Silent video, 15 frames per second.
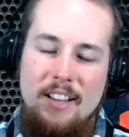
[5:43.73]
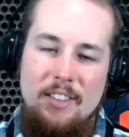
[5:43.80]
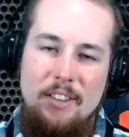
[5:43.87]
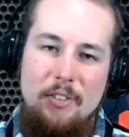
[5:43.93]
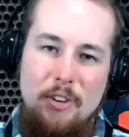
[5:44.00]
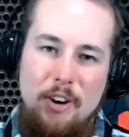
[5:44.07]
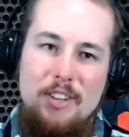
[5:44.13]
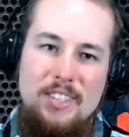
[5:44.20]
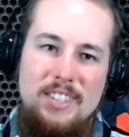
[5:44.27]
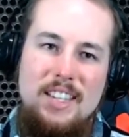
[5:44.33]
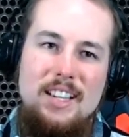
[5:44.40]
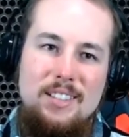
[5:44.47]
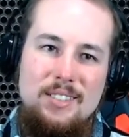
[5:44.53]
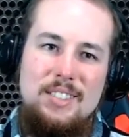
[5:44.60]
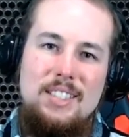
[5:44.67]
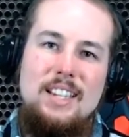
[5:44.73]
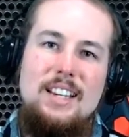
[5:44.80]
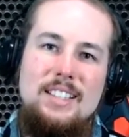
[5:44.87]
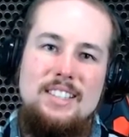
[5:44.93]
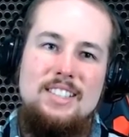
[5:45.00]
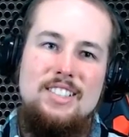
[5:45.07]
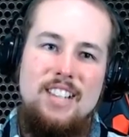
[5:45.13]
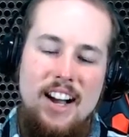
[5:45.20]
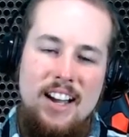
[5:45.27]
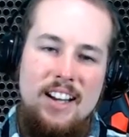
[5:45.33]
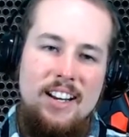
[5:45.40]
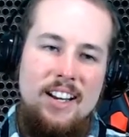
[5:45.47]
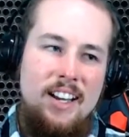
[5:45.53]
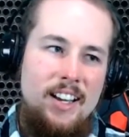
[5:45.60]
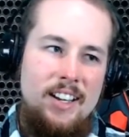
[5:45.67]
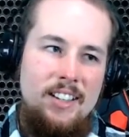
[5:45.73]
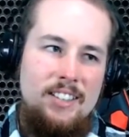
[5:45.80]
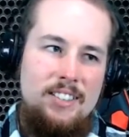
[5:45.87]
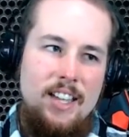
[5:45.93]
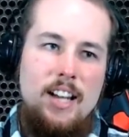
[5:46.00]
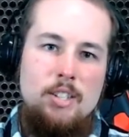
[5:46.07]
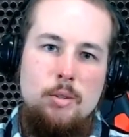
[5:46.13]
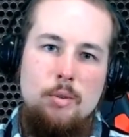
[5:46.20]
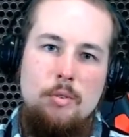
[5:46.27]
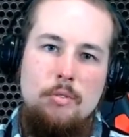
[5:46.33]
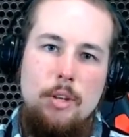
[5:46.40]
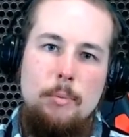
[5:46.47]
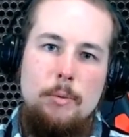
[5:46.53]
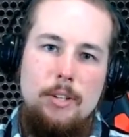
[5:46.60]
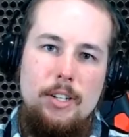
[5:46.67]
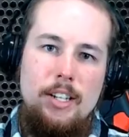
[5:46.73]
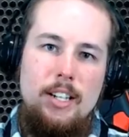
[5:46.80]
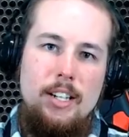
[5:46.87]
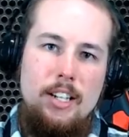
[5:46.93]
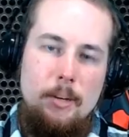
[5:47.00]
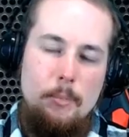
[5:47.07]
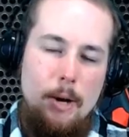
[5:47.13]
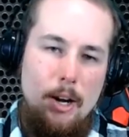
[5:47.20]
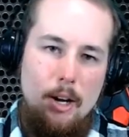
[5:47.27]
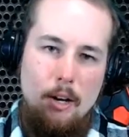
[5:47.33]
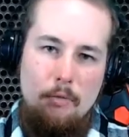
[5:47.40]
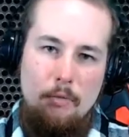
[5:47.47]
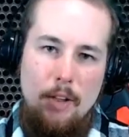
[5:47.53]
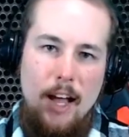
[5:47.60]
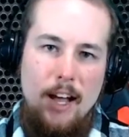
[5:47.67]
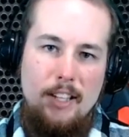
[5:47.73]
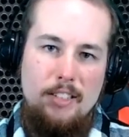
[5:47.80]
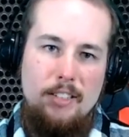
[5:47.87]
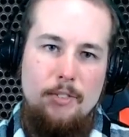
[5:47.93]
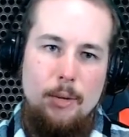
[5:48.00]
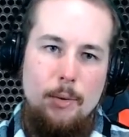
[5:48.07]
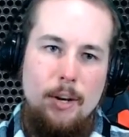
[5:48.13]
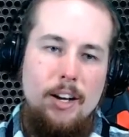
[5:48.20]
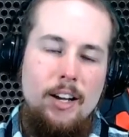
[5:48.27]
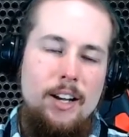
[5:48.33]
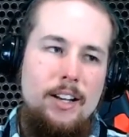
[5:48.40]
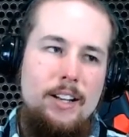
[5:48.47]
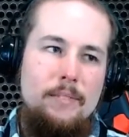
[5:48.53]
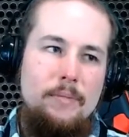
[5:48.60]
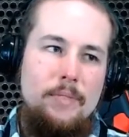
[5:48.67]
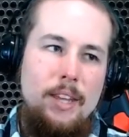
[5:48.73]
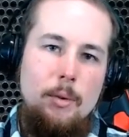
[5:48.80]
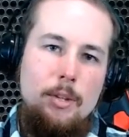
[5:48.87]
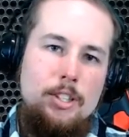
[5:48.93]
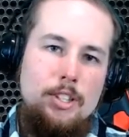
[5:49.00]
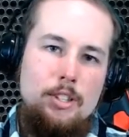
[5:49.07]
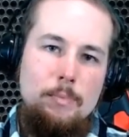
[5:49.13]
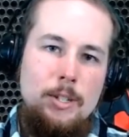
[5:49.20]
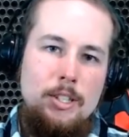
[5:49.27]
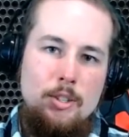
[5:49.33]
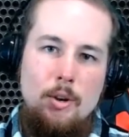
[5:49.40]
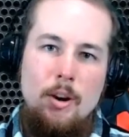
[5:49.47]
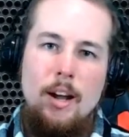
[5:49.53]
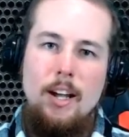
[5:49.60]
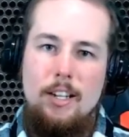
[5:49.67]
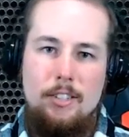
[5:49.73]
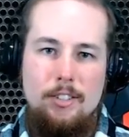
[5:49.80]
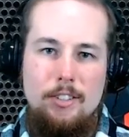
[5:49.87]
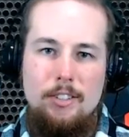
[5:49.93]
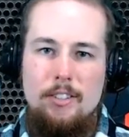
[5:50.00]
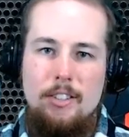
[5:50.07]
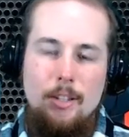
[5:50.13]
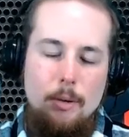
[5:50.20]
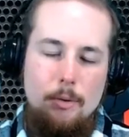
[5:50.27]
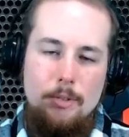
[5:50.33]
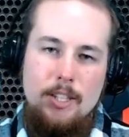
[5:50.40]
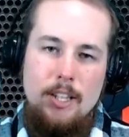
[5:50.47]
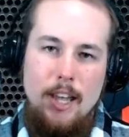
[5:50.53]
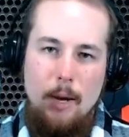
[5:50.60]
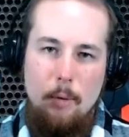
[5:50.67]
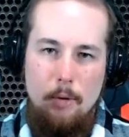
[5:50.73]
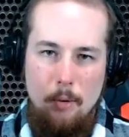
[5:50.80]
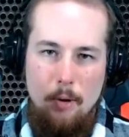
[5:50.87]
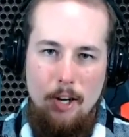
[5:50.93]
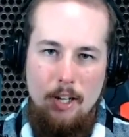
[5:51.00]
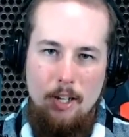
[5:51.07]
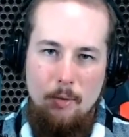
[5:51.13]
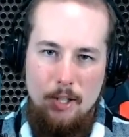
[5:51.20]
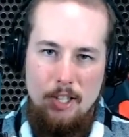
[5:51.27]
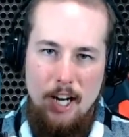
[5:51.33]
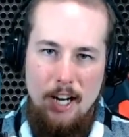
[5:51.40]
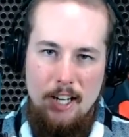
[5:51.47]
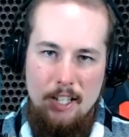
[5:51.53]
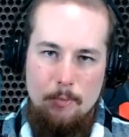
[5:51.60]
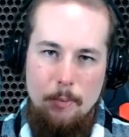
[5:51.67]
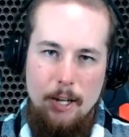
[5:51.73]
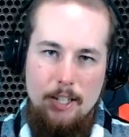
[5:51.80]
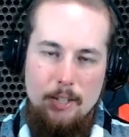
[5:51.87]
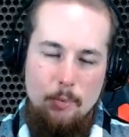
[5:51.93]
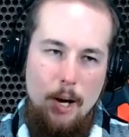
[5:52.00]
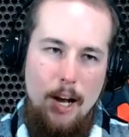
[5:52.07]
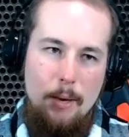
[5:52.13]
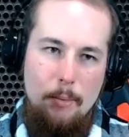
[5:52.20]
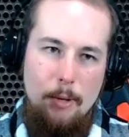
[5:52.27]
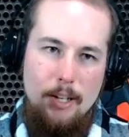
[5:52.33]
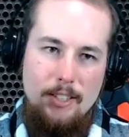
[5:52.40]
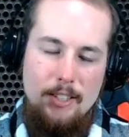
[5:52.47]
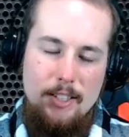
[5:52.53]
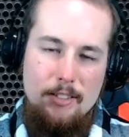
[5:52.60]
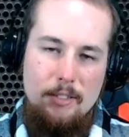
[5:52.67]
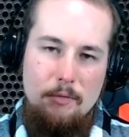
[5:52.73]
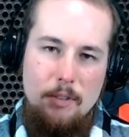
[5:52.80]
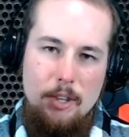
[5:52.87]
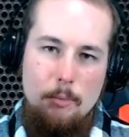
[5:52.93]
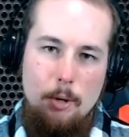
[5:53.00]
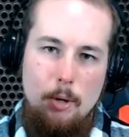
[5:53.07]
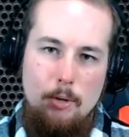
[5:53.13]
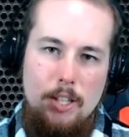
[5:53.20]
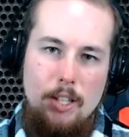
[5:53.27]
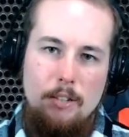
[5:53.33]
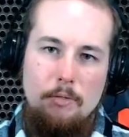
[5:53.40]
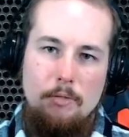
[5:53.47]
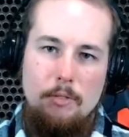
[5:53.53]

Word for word: the first thing you see is a giant Statue of Liberty and American flags everywhere. It would just be strange. You don't see that when you walk into a Chinese place. Why? Because it doesn't fit the motif.